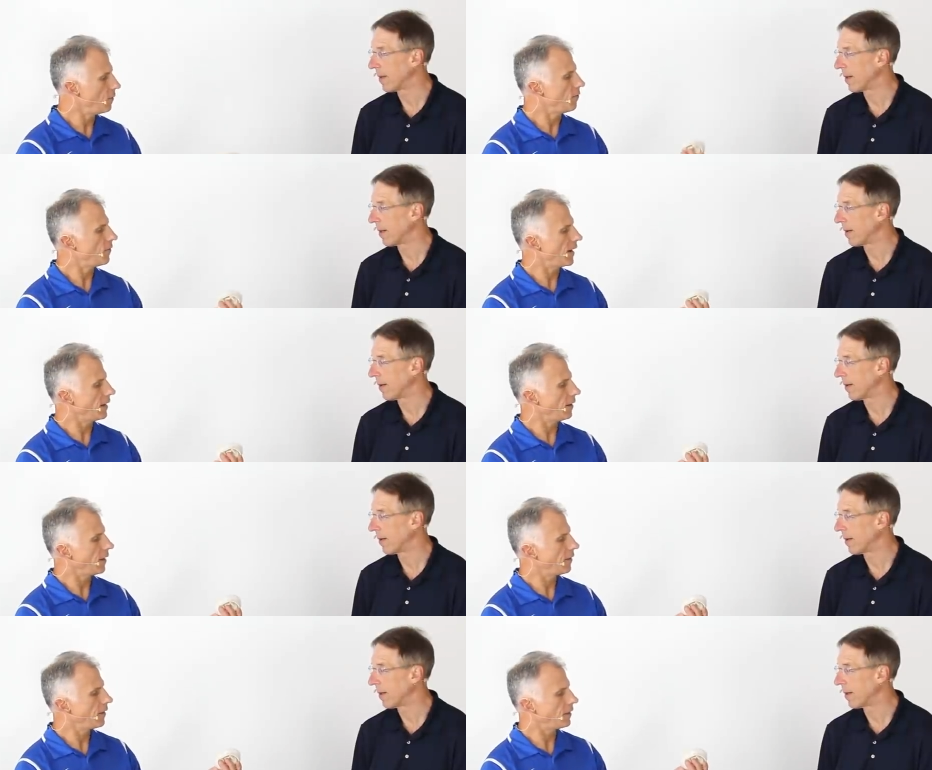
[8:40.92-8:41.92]
Speaker 1: you find that
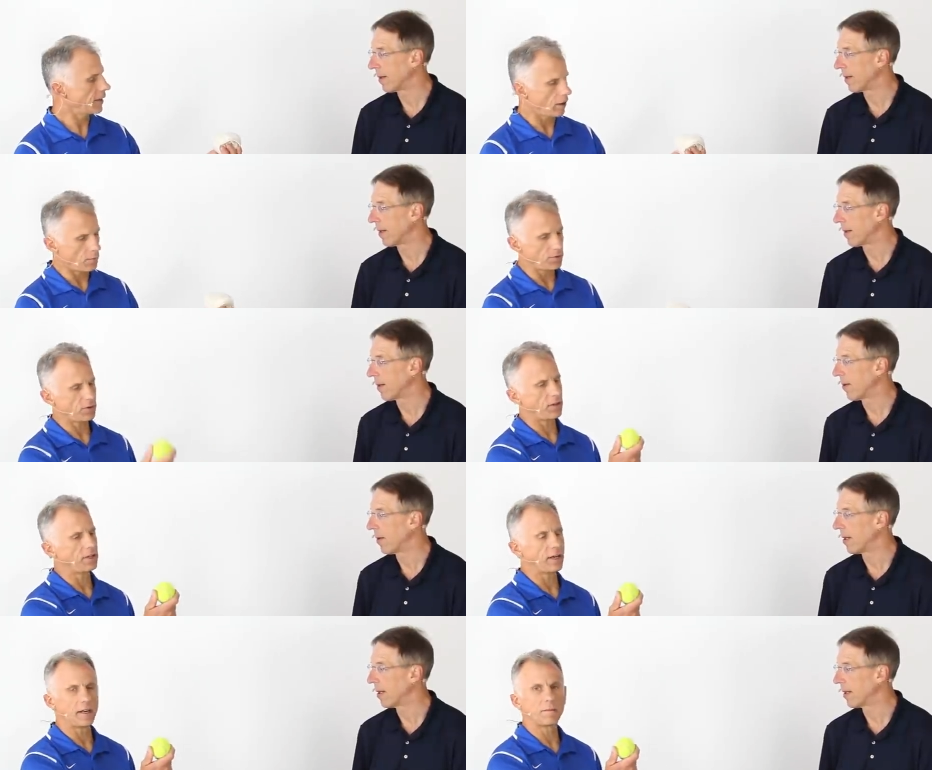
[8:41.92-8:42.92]
this helps or the
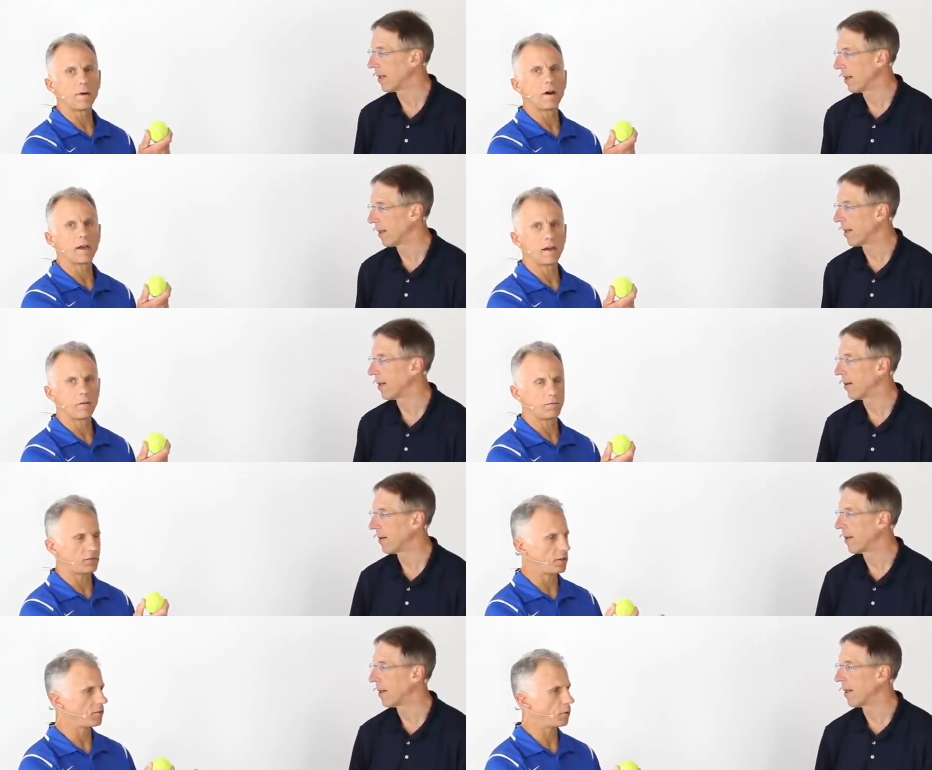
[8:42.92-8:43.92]
tennis ball helps and
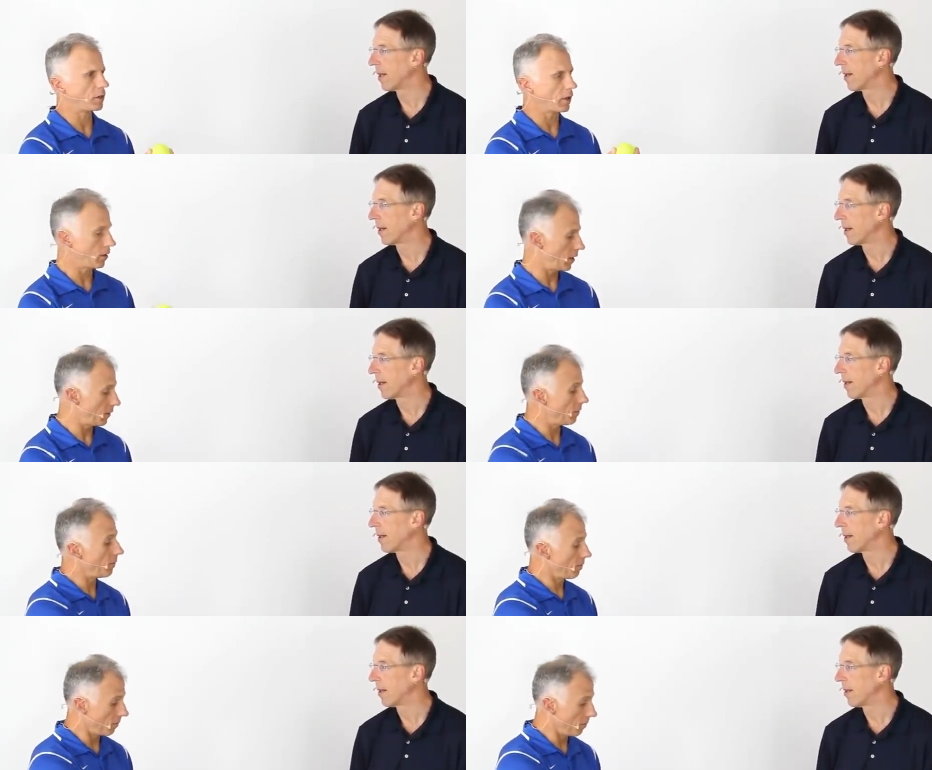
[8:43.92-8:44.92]
it's working good,
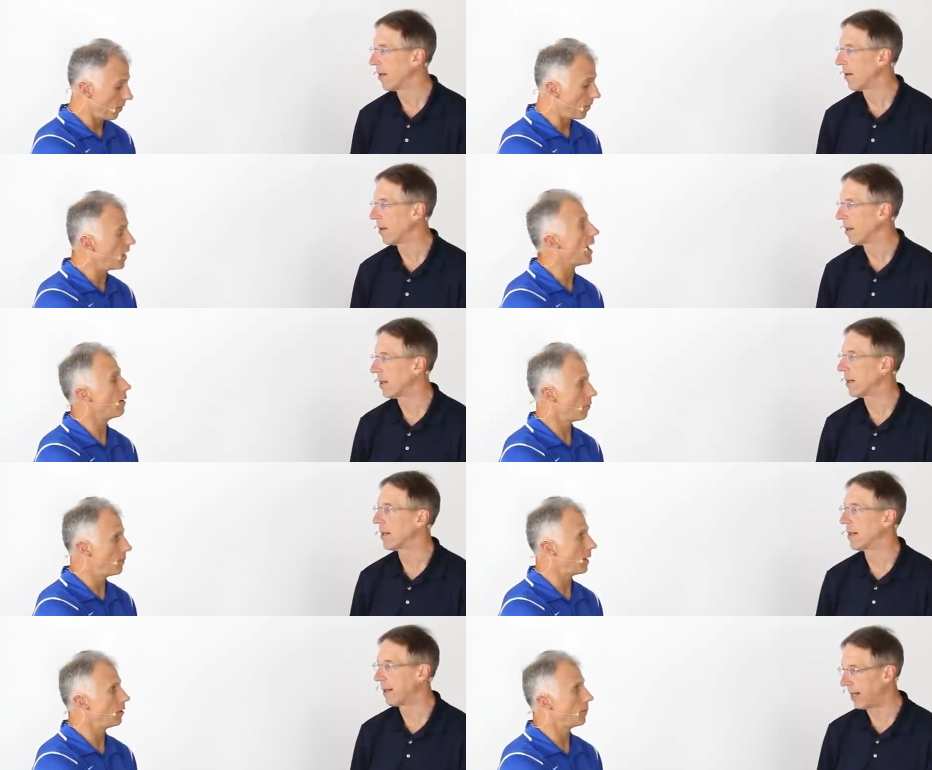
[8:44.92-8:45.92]
that would be a
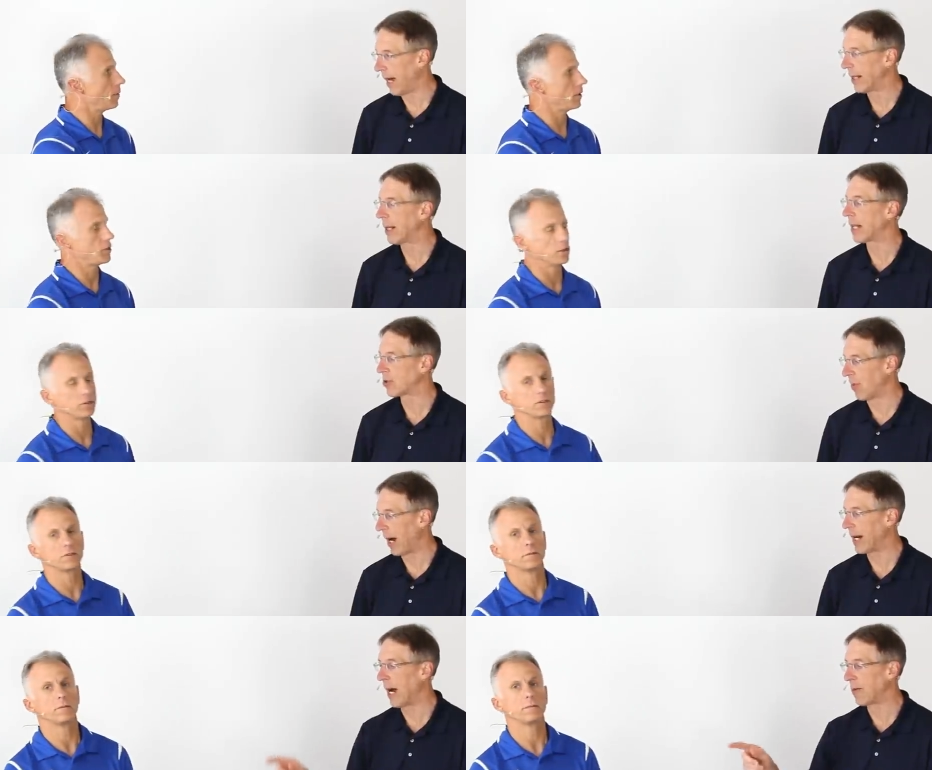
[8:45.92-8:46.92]
good that, purchase. That's right.
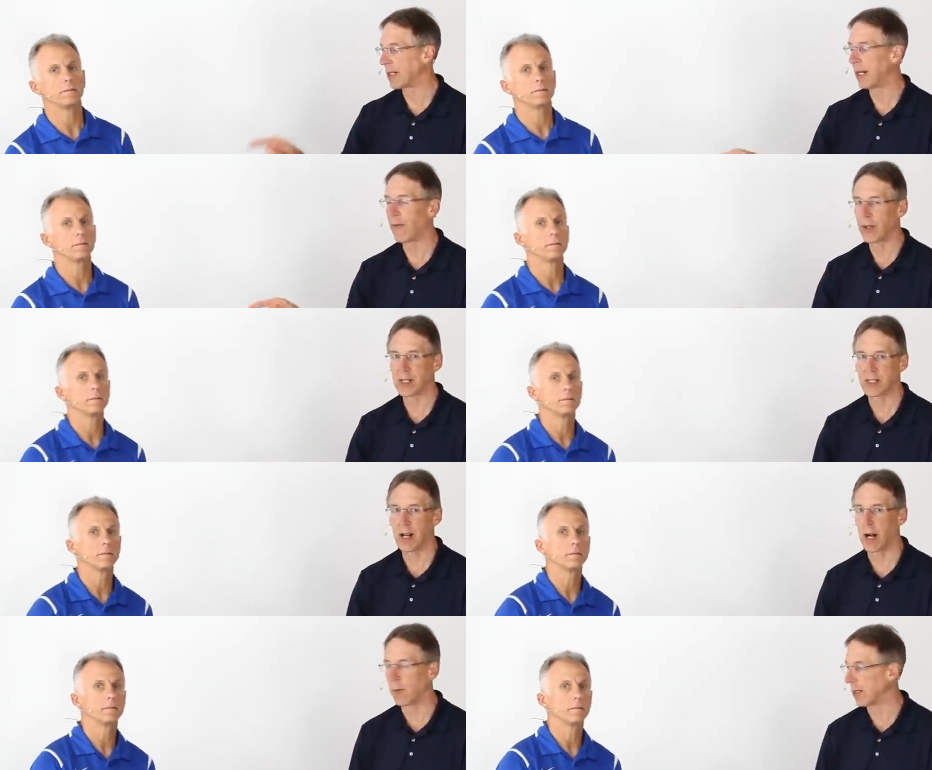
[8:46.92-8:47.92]
Speaker 2: I would definitely
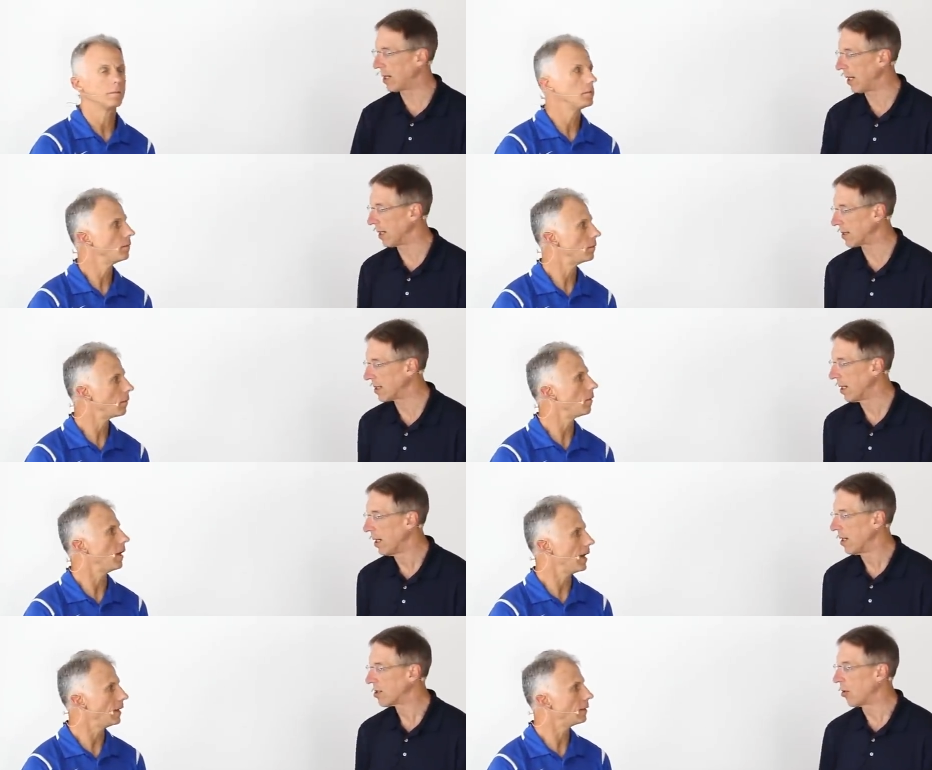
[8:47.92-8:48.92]
start with these.
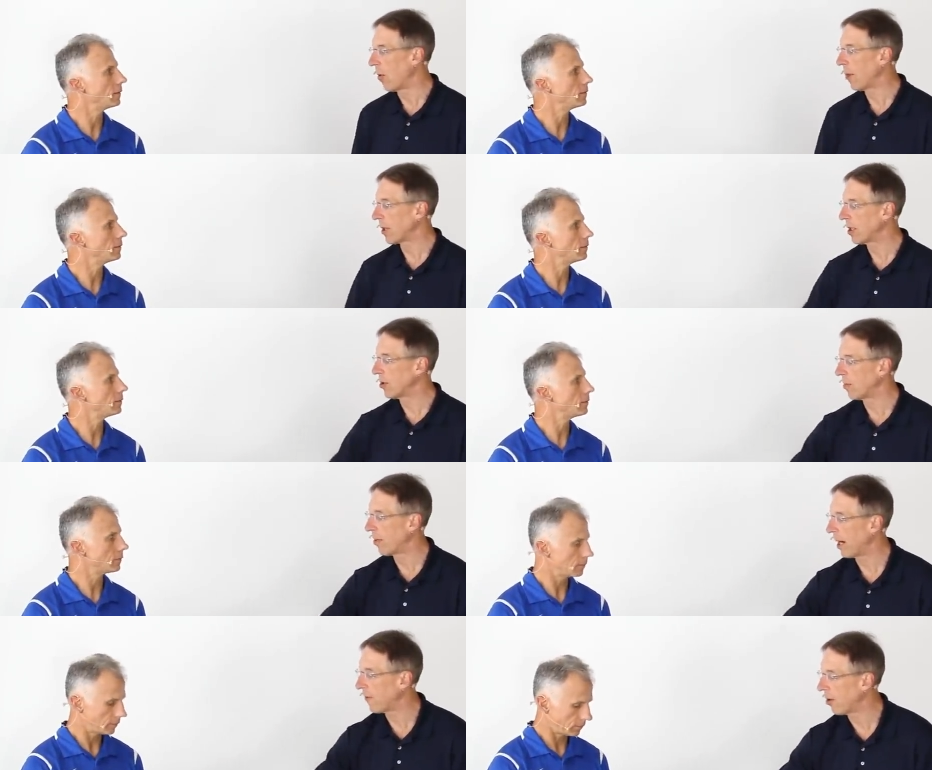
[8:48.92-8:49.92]
Right. So what we're going to do, Brad,
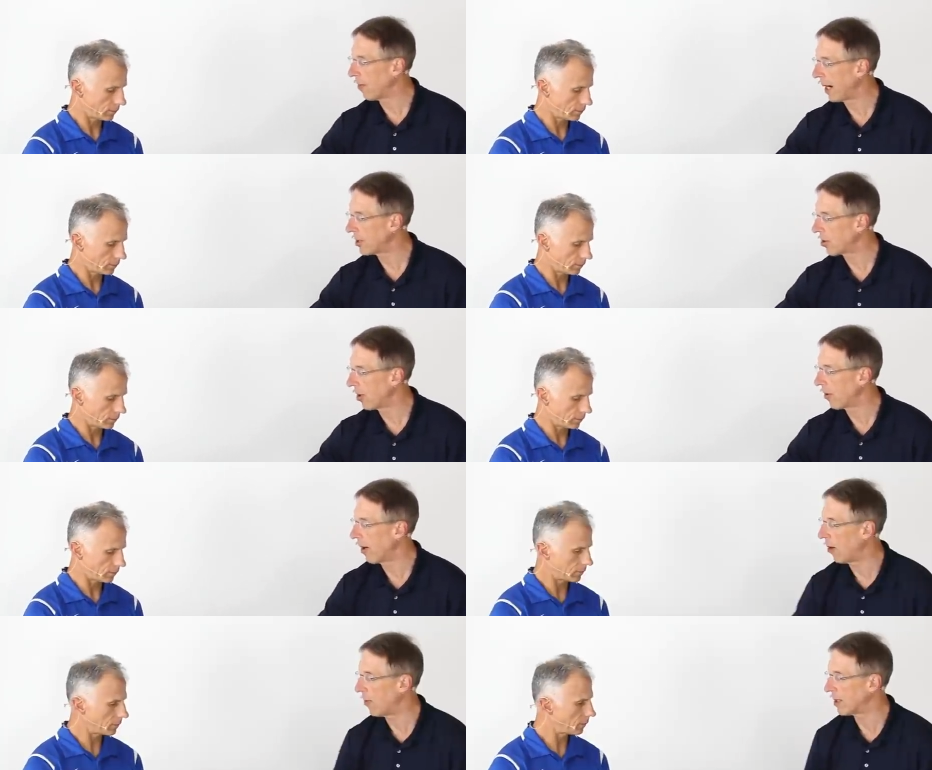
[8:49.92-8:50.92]
if you don't mind turning
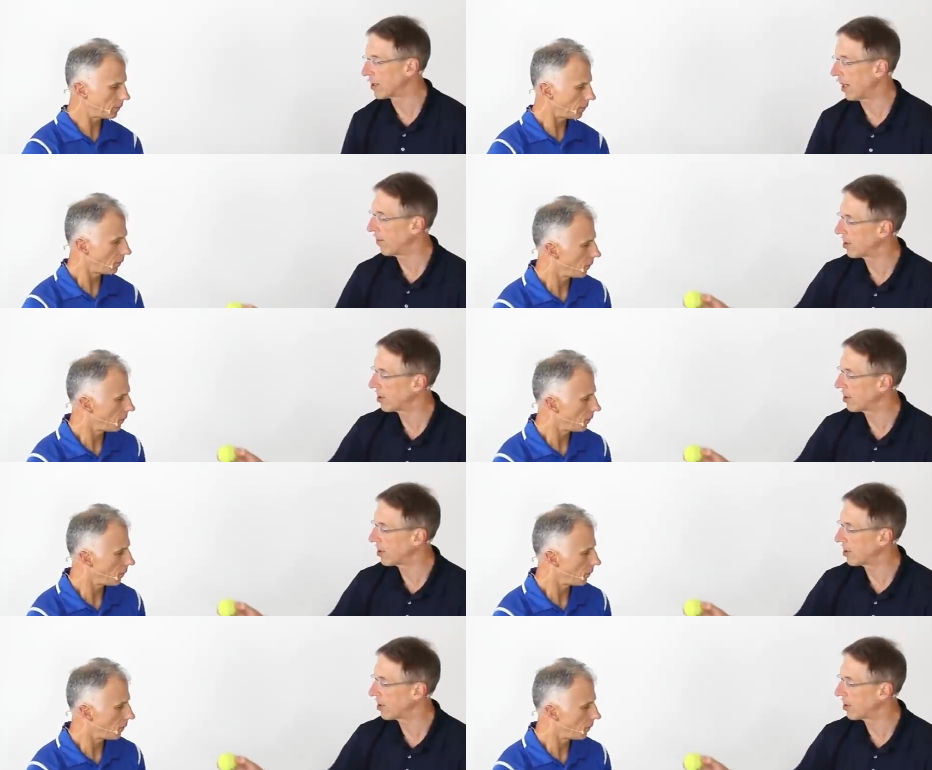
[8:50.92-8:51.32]
around once, I'm